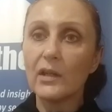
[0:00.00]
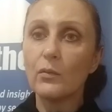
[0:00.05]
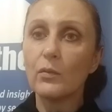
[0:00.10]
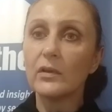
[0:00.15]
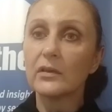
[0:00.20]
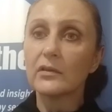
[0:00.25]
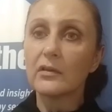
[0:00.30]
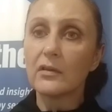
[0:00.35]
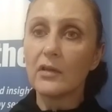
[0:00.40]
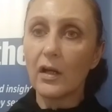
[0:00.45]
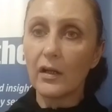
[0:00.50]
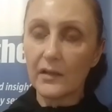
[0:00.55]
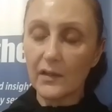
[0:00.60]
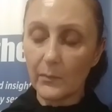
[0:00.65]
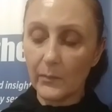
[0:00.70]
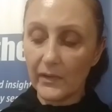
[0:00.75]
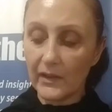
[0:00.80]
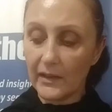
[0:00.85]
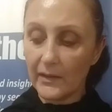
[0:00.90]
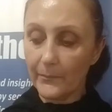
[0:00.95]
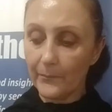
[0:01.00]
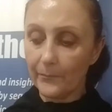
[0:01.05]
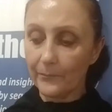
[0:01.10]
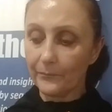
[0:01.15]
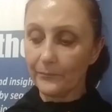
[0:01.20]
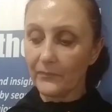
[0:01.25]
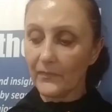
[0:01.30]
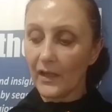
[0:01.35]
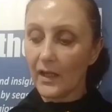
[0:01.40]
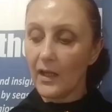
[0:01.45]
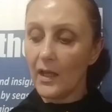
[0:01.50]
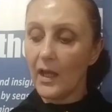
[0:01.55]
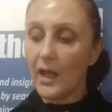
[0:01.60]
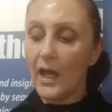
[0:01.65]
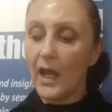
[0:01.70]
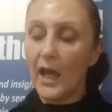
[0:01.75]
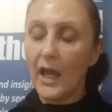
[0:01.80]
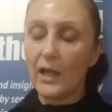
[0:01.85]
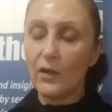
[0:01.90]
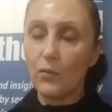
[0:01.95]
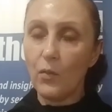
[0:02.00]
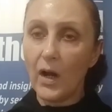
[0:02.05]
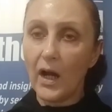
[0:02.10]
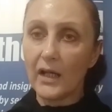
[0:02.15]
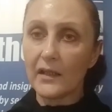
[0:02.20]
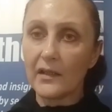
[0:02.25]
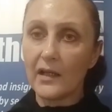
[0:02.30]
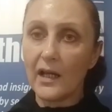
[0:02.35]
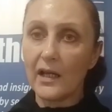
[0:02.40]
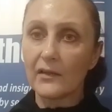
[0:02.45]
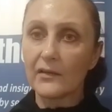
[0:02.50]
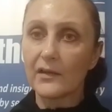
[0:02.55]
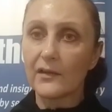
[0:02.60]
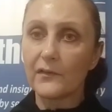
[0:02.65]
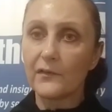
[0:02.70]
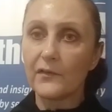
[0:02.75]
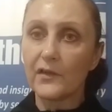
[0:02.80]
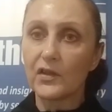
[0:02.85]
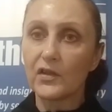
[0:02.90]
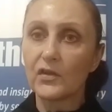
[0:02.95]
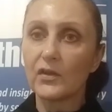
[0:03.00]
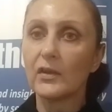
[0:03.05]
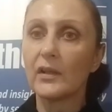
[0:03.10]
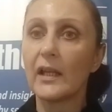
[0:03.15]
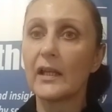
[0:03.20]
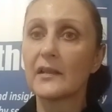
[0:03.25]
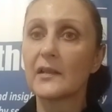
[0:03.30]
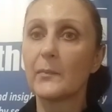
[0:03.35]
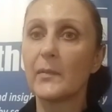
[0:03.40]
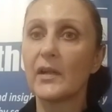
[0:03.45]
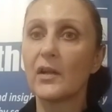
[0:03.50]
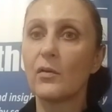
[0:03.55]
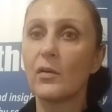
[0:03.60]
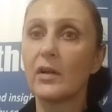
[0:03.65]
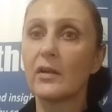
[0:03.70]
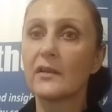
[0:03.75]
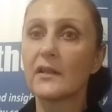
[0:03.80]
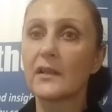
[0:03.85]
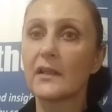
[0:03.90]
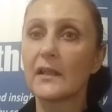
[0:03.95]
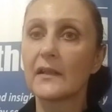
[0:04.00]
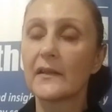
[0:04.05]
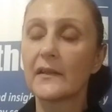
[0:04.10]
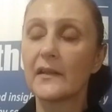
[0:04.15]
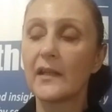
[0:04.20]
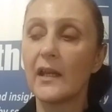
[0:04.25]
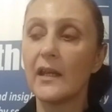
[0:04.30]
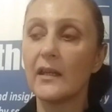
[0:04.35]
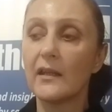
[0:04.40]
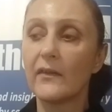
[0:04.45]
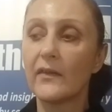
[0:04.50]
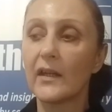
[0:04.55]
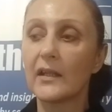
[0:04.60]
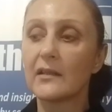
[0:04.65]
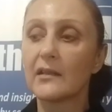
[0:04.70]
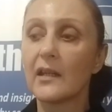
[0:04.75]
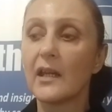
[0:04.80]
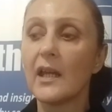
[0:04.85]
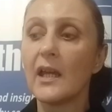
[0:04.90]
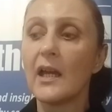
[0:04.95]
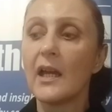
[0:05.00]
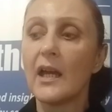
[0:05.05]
will not be. A White House official has been quoted as saying that